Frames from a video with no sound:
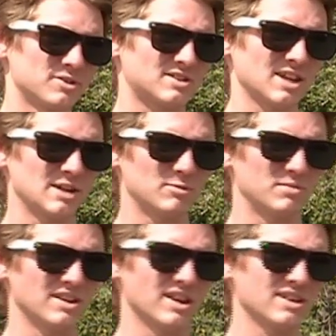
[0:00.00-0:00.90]
the team, it'd
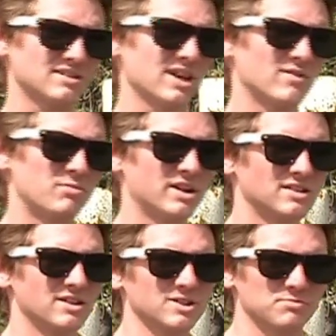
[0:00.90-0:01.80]
be nice to have about a
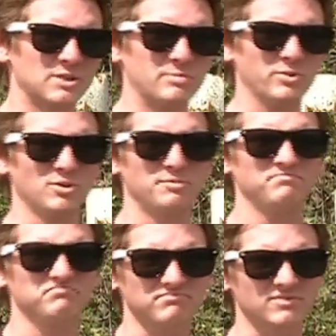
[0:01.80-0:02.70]
dozen people,
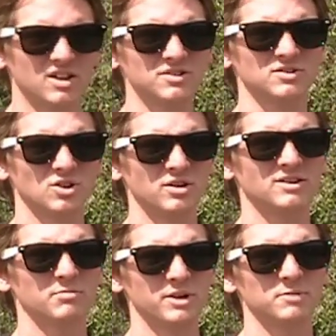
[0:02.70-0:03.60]
dozen good,
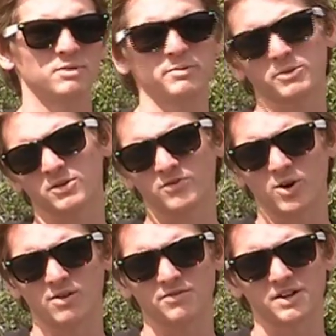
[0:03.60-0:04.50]
committed people
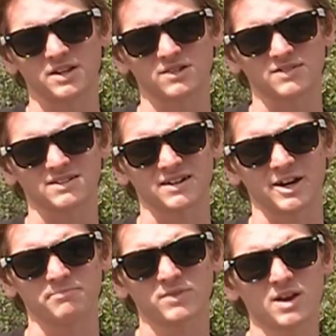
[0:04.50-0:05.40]
involved at any given
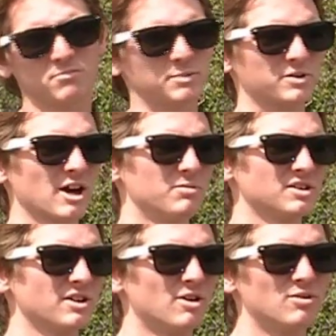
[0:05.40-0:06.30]
time. People come
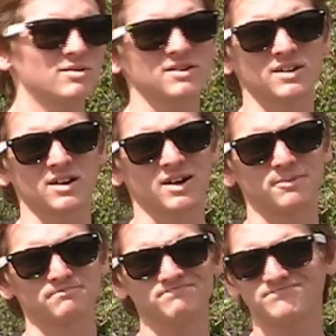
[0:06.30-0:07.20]
and go.
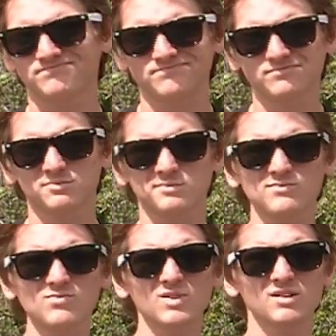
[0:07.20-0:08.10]
Um,
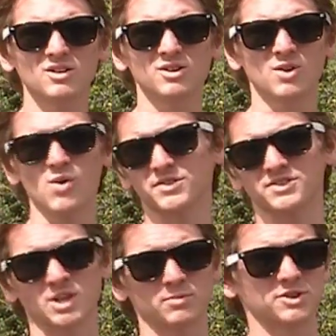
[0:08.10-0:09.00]
uh, over the
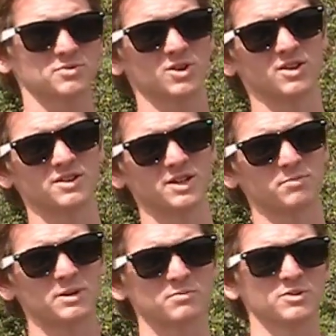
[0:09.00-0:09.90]
summer, it's real hard to
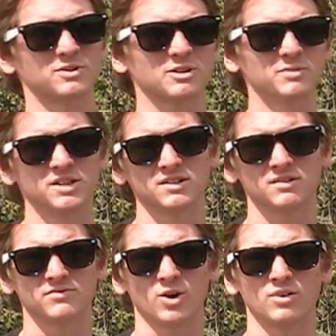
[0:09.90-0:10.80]
get people that are committed
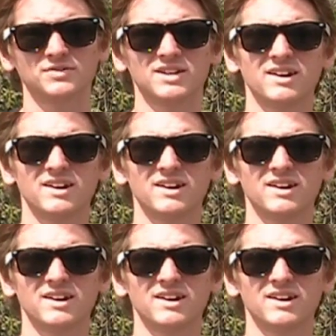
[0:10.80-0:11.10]
involved.